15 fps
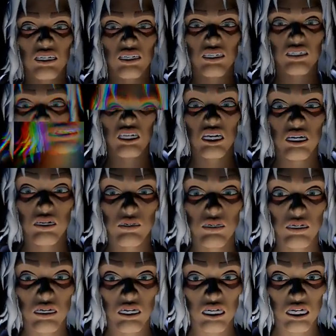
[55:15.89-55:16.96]
Still,
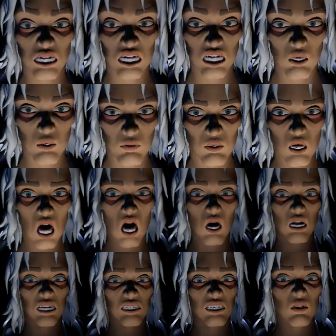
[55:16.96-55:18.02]
you
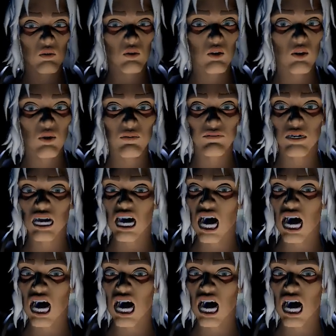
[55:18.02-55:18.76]
fall into the room